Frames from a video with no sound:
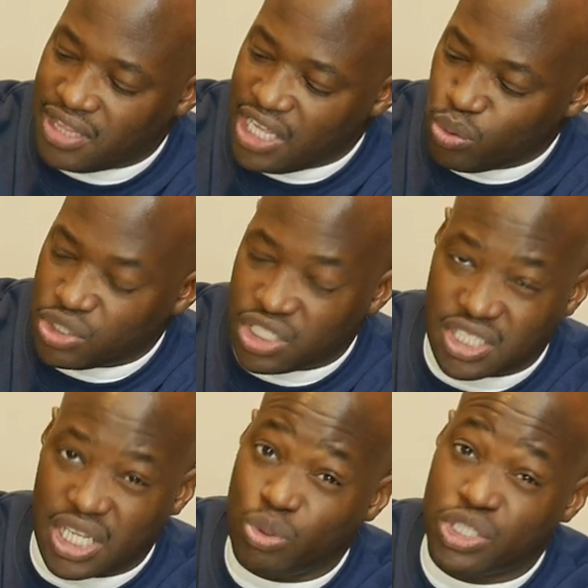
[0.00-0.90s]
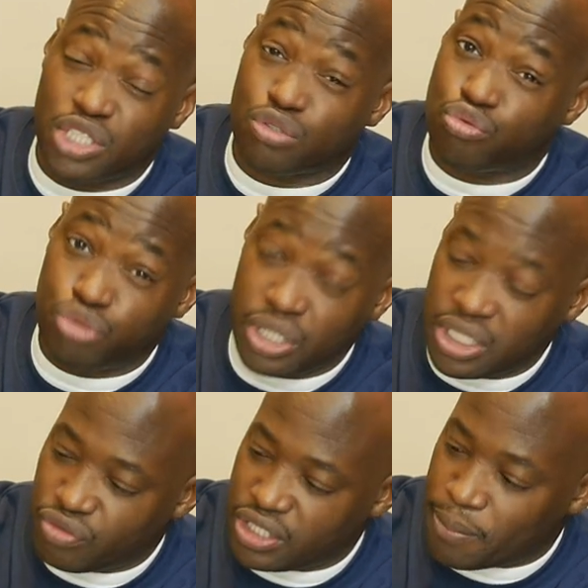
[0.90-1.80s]
it was just
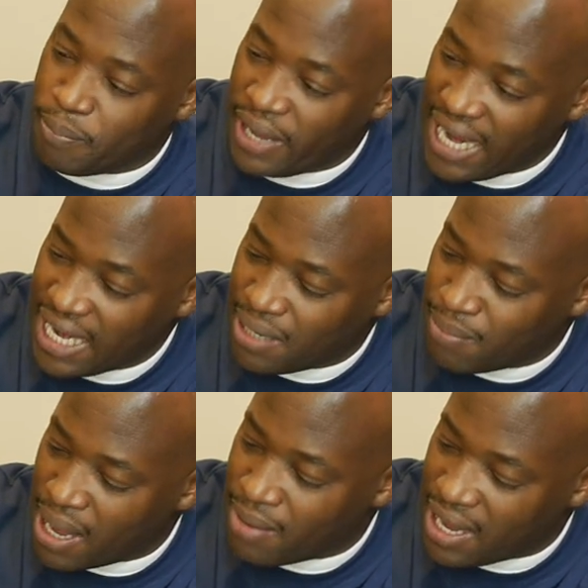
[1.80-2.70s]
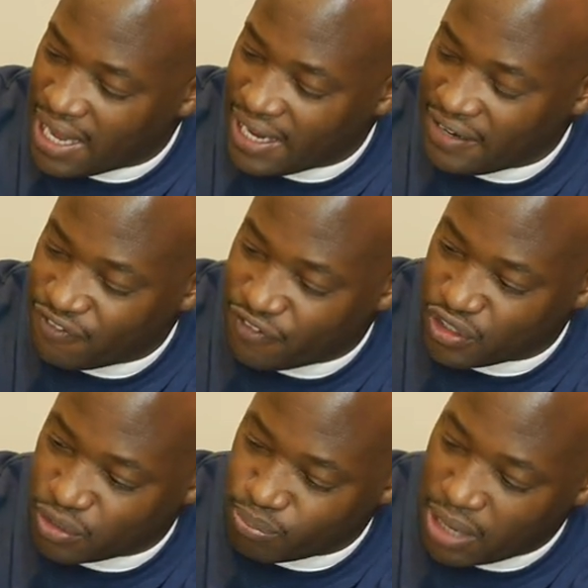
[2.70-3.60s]
really a pain in my behind
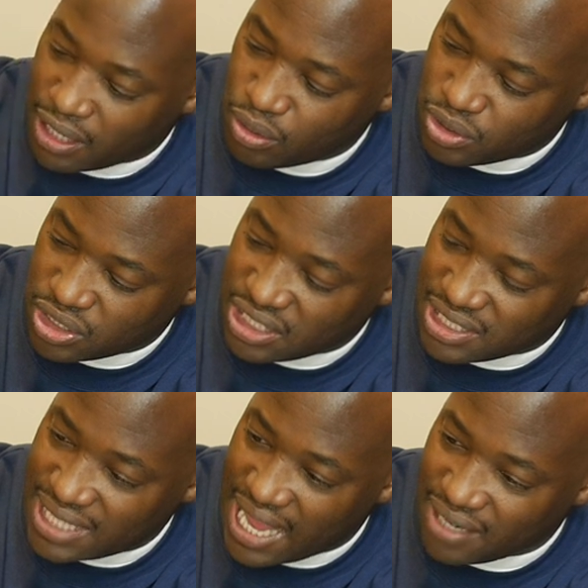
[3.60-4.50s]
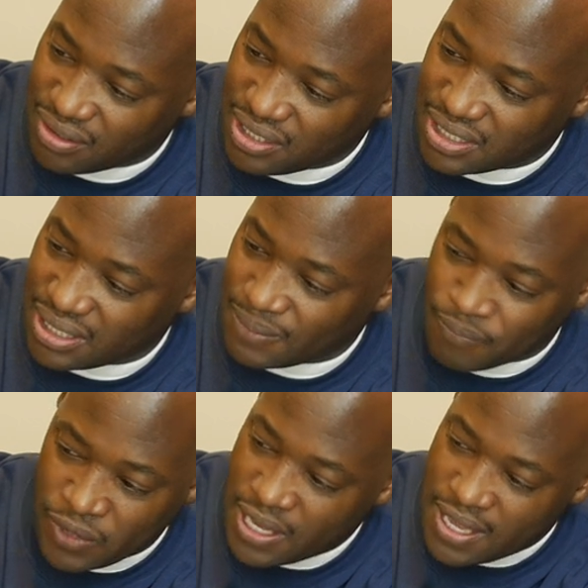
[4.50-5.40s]
for my clothes to get snagged on this. And
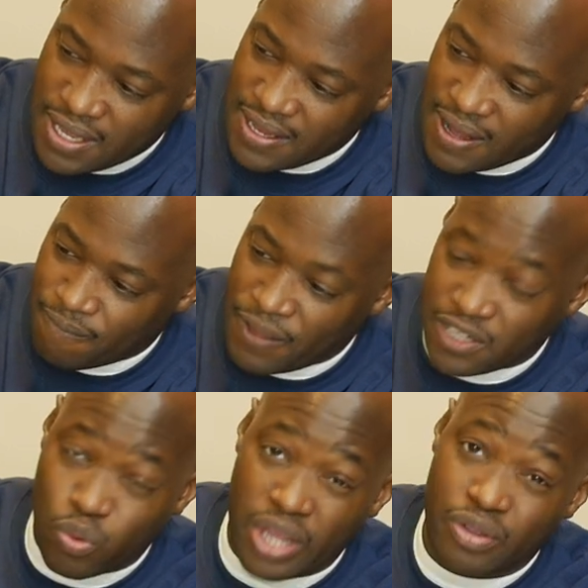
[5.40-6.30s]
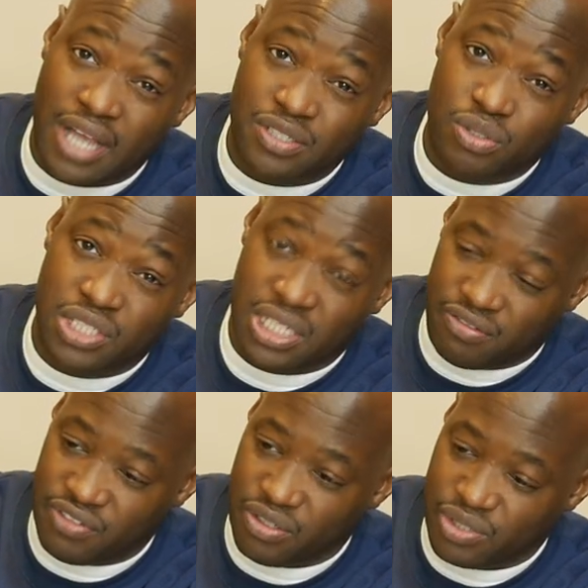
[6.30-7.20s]
yeah, that's why you guys don't see it
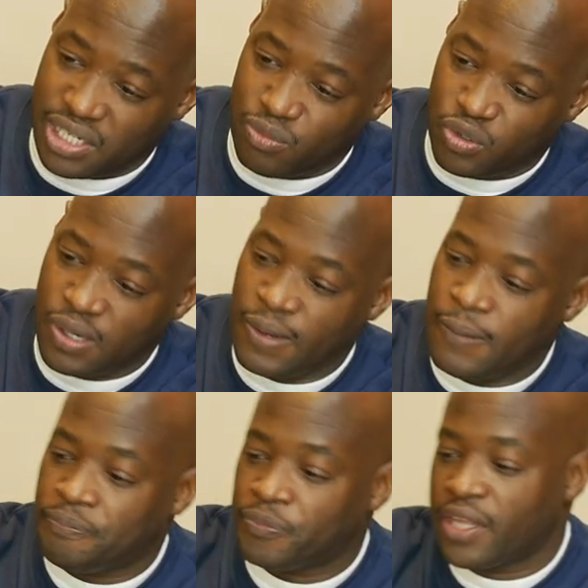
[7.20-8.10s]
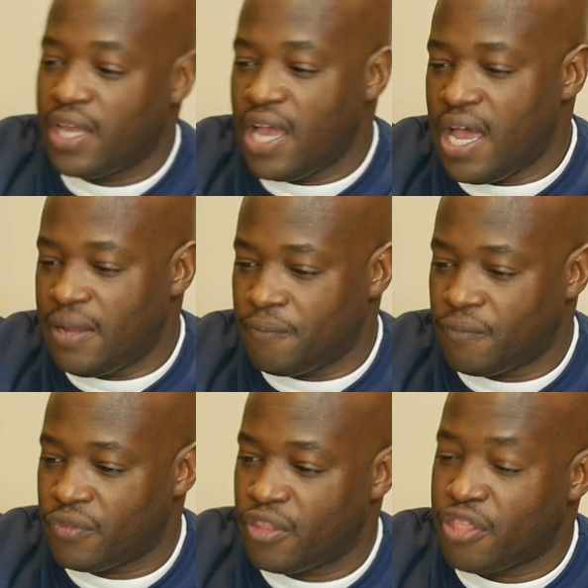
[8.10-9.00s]
in videos anymore. And
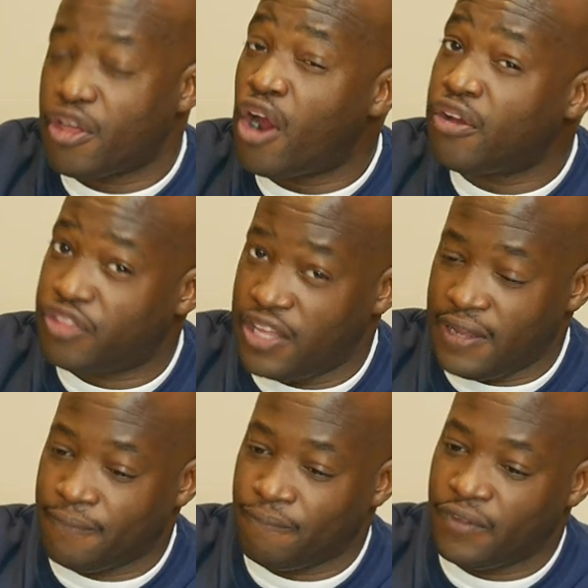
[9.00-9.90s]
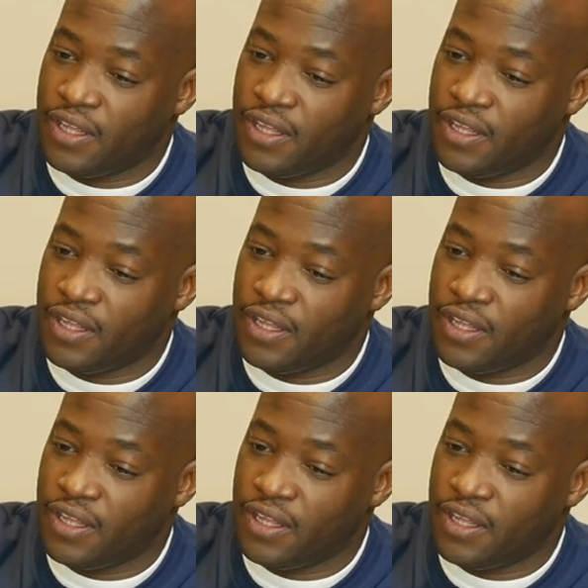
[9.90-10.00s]
the third thing